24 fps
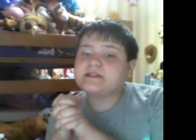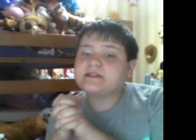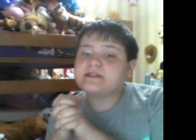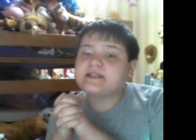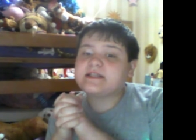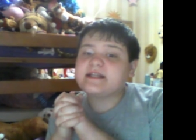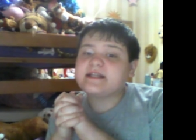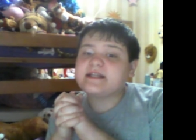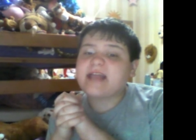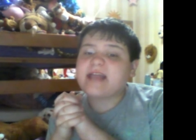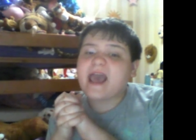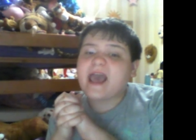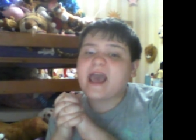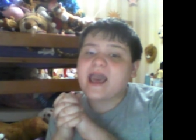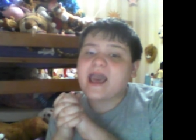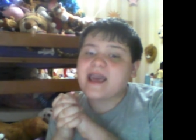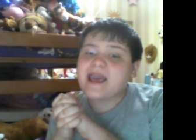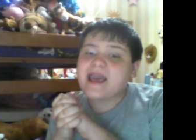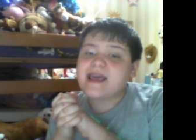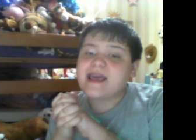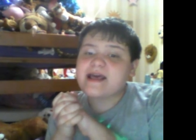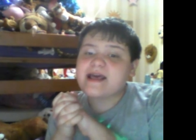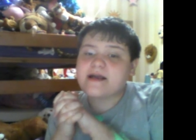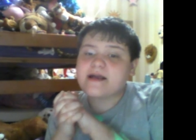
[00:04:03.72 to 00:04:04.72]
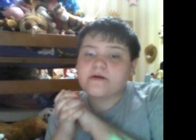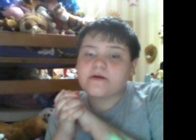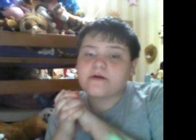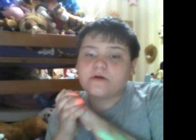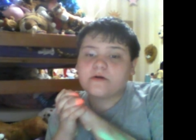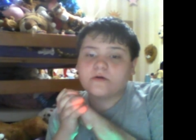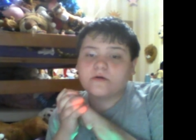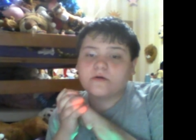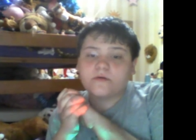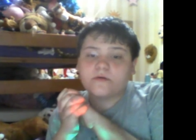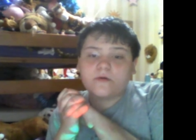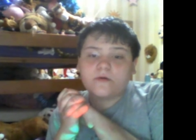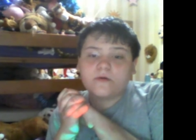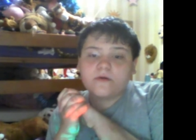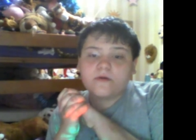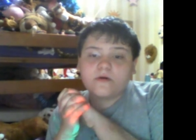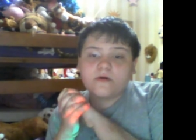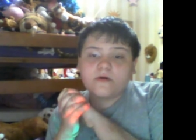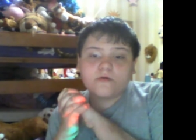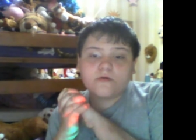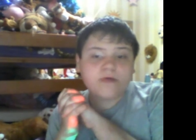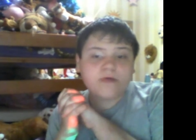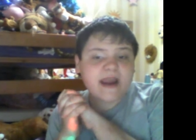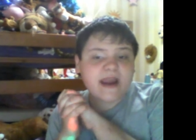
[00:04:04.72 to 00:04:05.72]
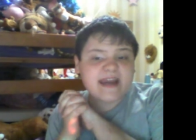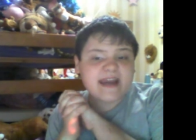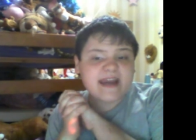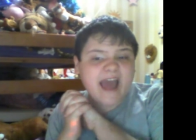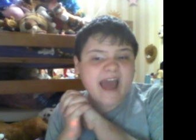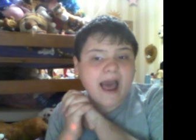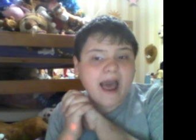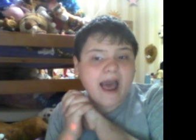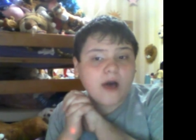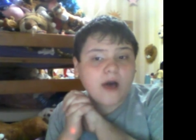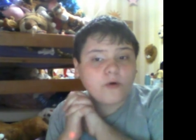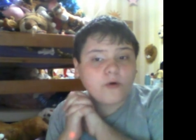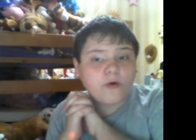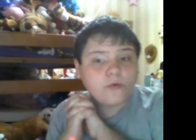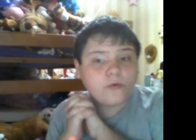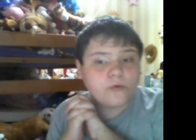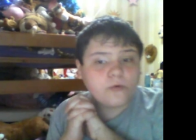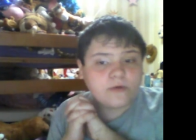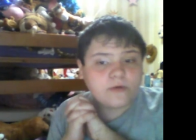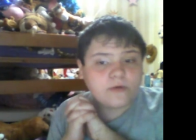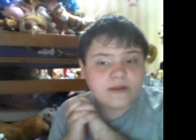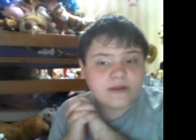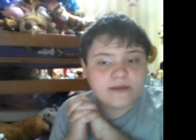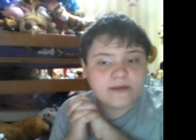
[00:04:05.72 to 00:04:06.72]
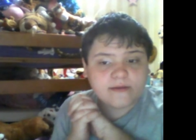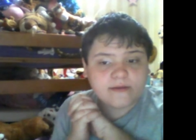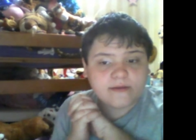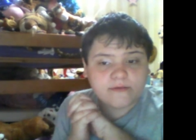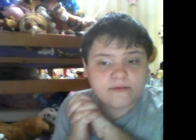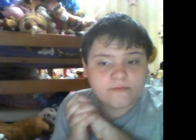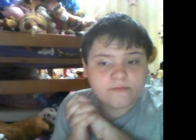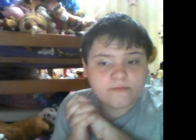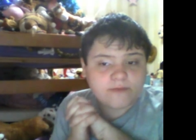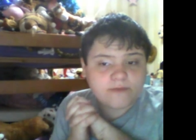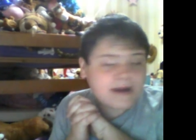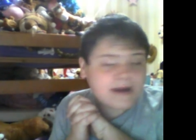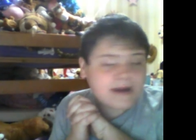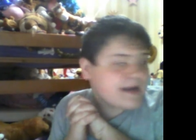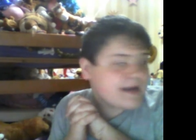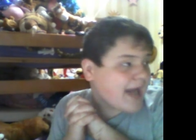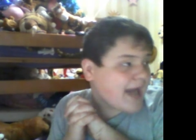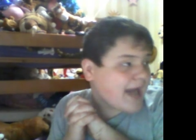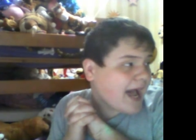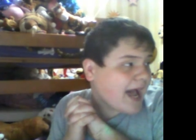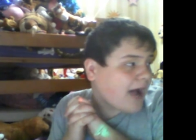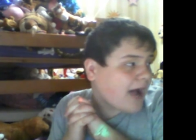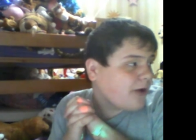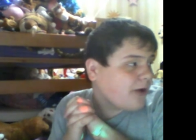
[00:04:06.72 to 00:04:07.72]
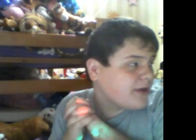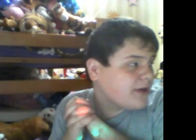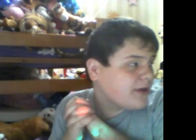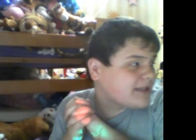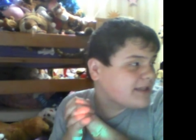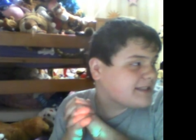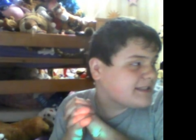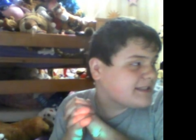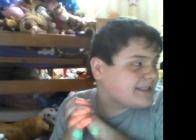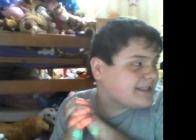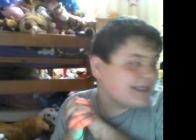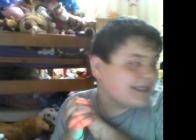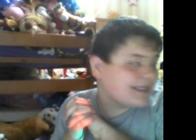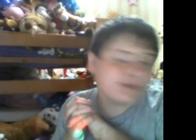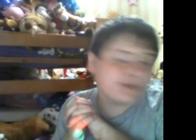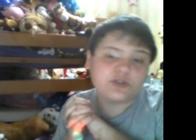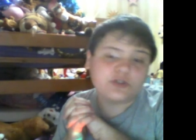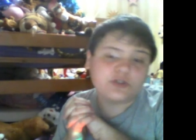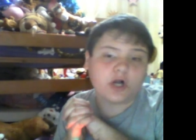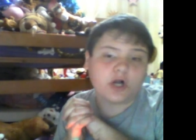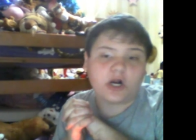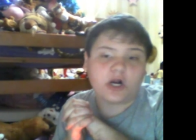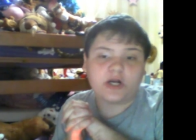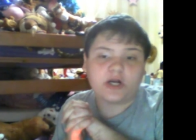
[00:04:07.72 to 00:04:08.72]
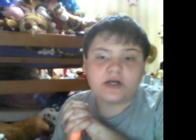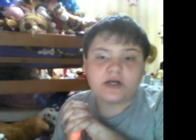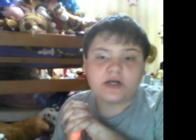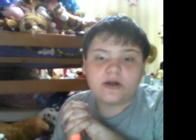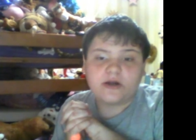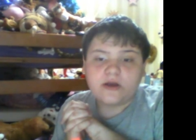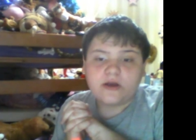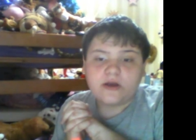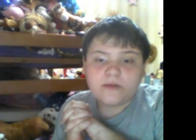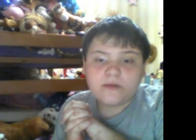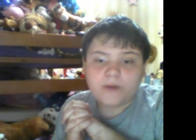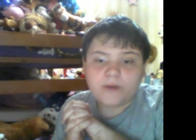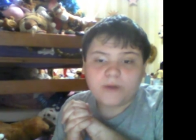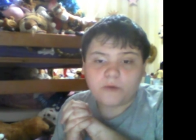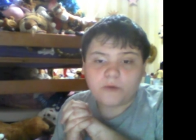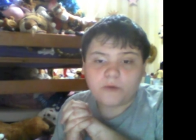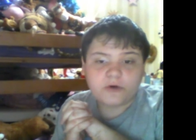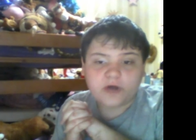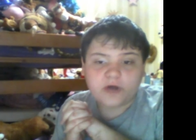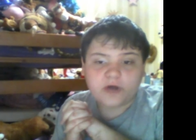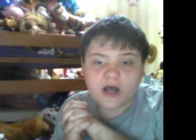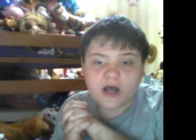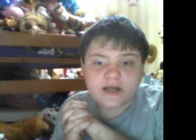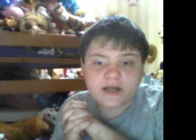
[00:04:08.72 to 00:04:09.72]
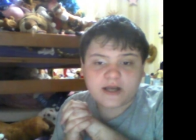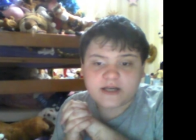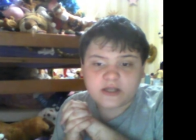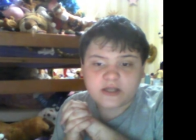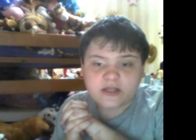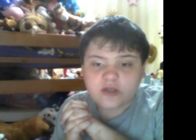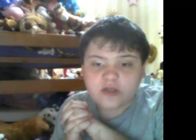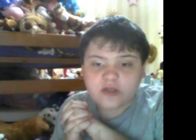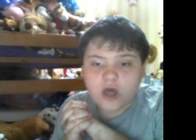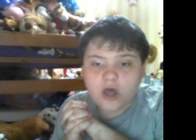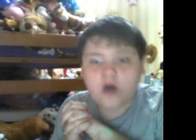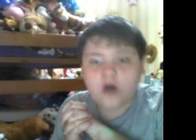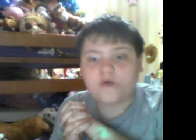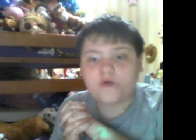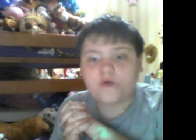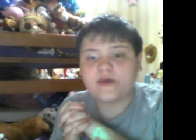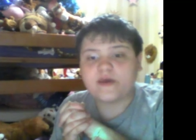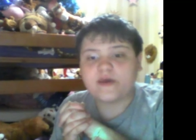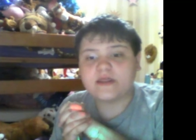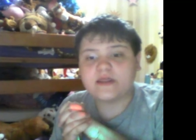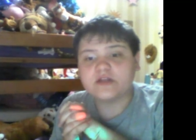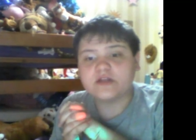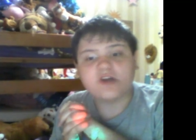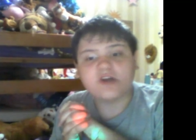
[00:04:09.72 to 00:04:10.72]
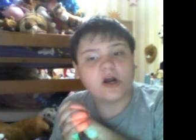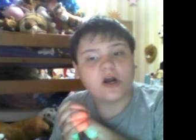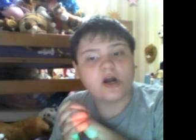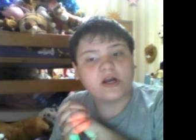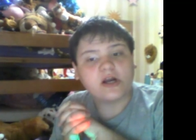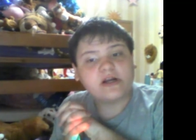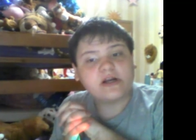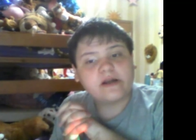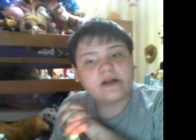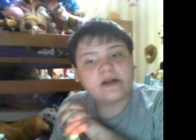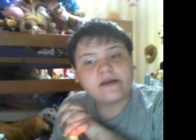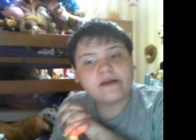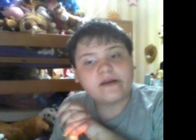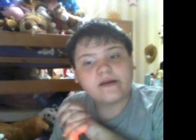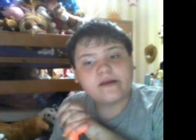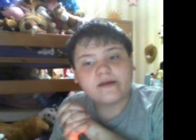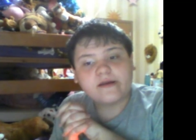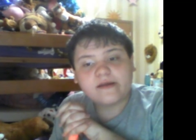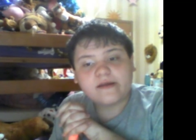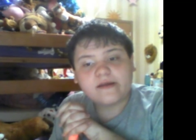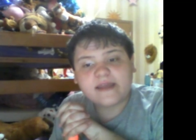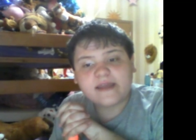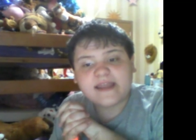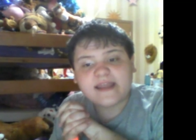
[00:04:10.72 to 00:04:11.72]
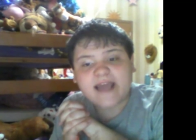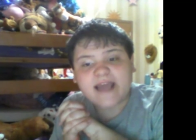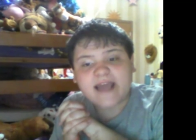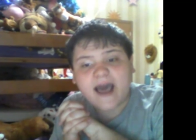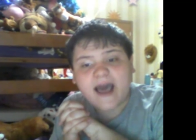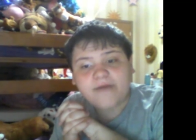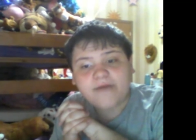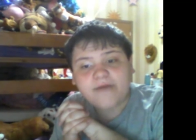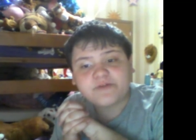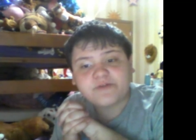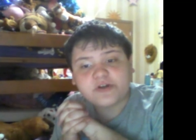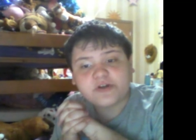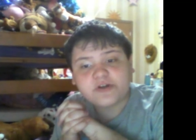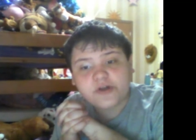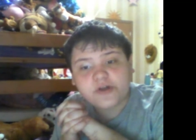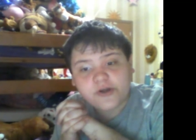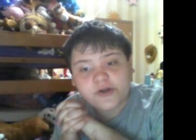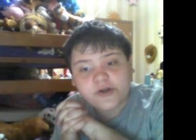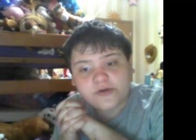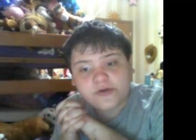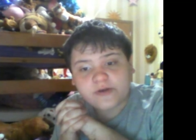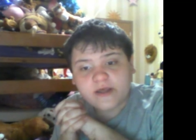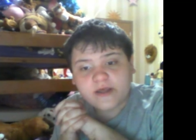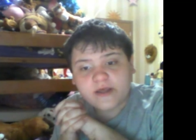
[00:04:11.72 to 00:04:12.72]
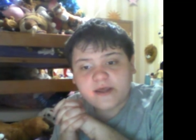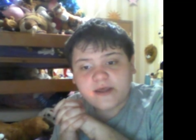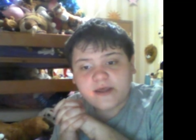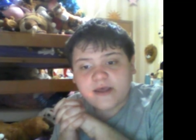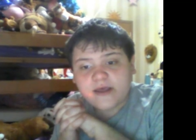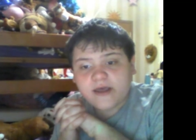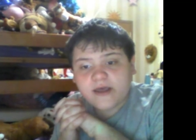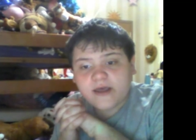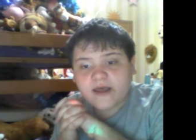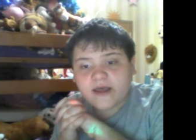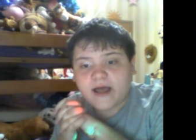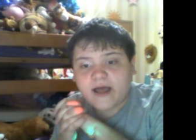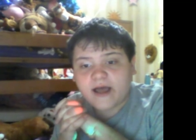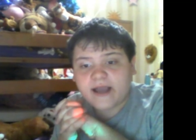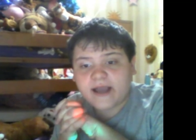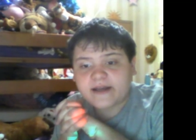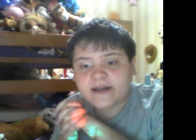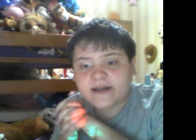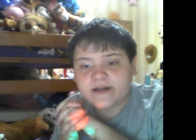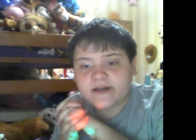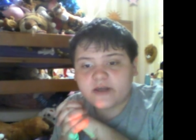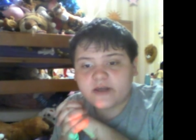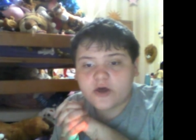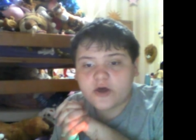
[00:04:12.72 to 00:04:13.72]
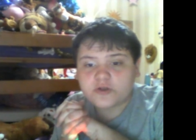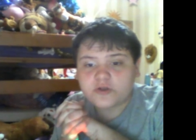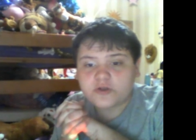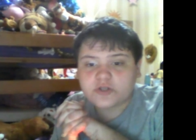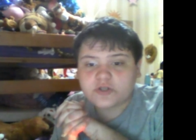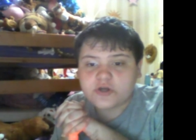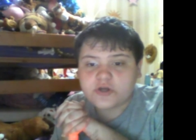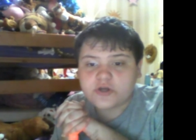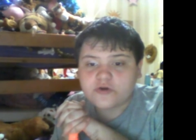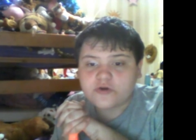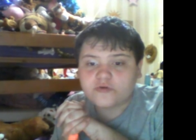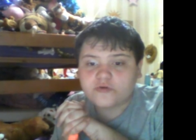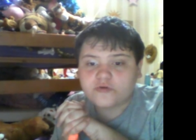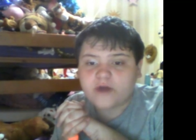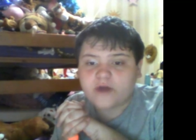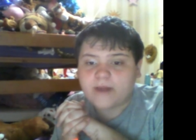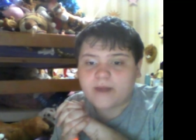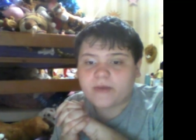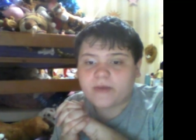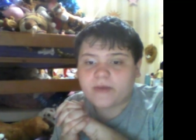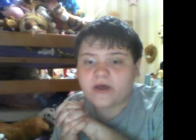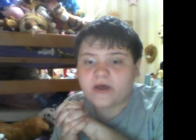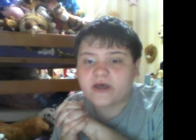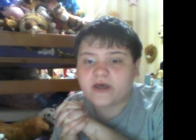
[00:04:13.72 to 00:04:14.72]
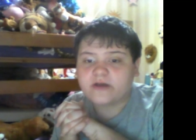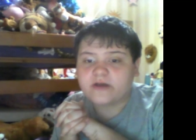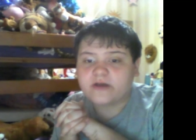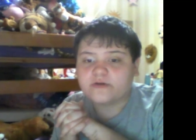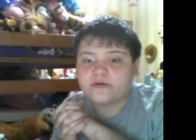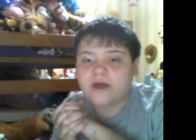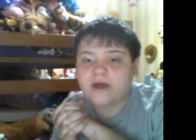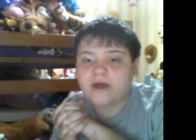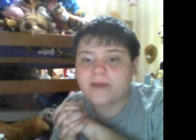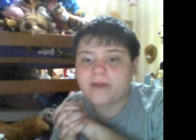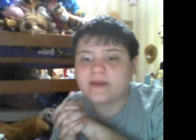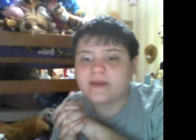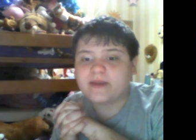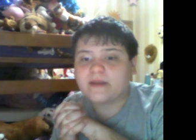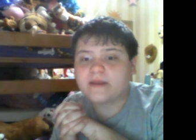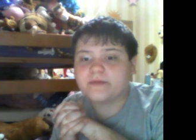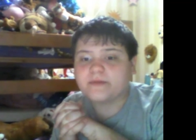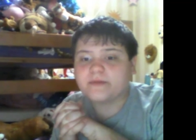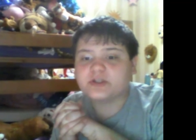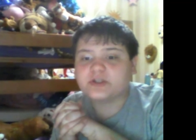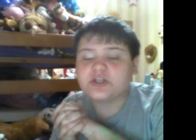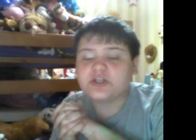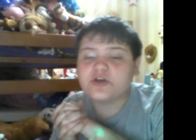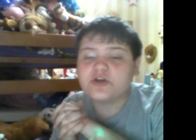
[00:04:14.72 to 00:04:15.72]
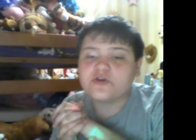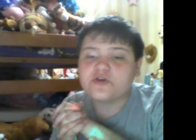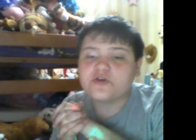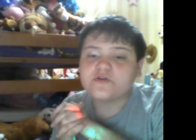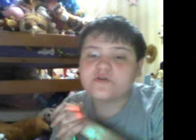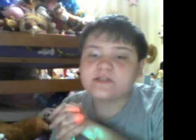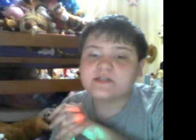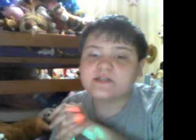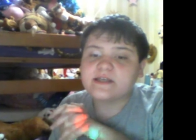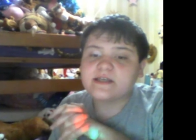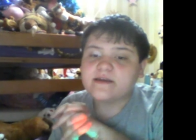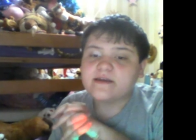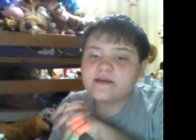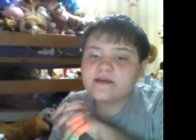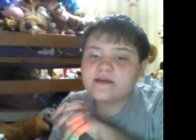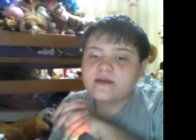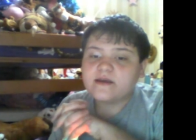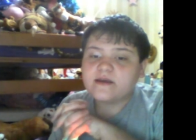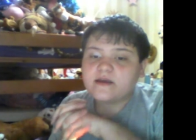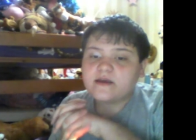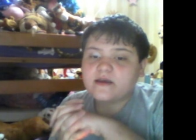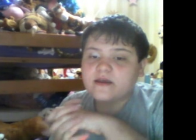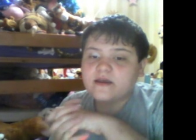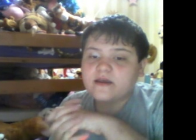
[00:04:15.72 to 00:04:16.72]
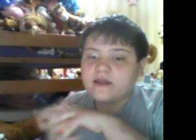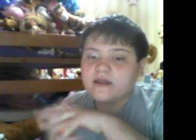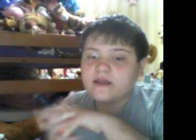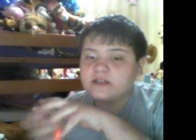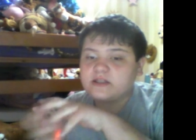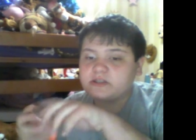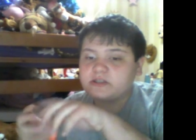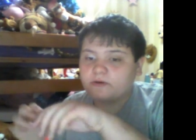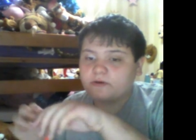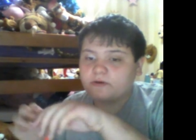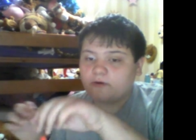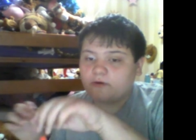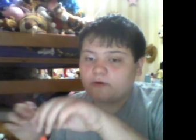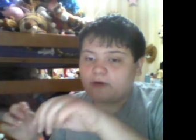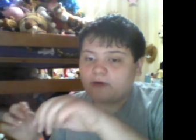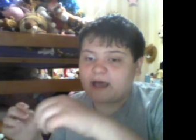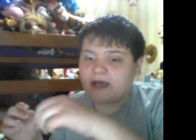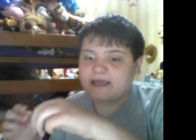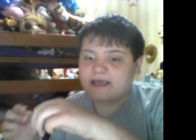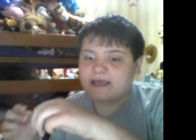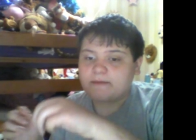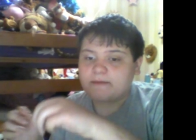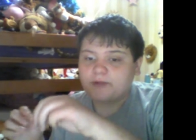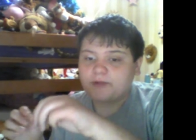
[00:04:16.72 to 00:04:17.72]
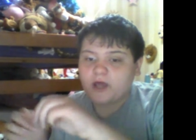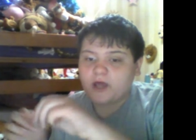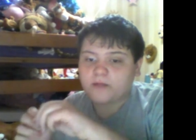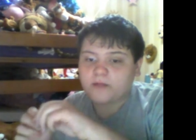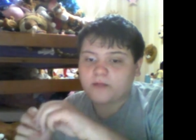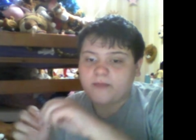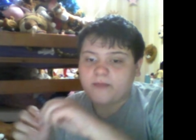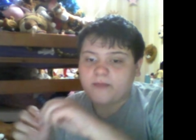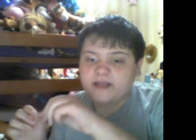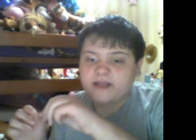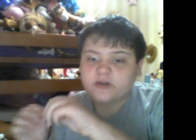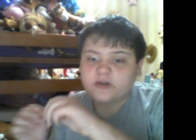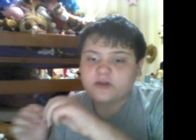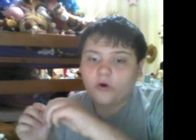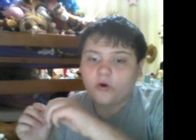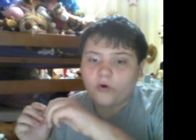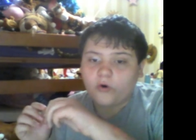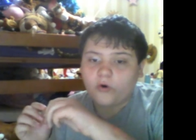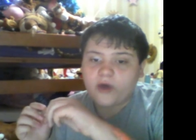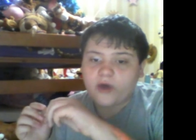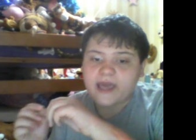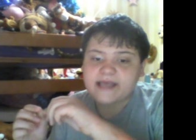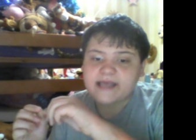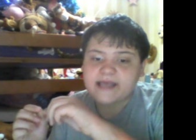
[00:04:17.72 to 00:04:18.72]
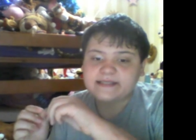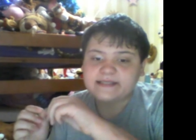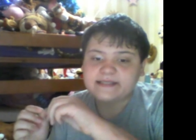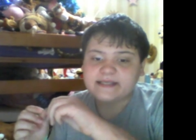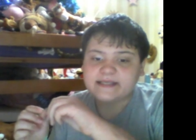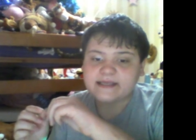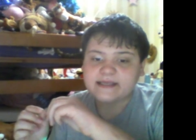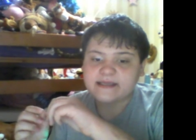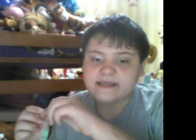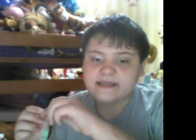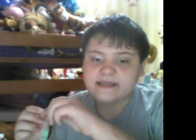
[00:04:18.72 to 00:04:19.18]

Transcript: today, right now, right now it's still dark, but we're not gonna go in the dark. In the afternoon, I'm gonna go to grandma, grandma number two's. And so I can play with my toys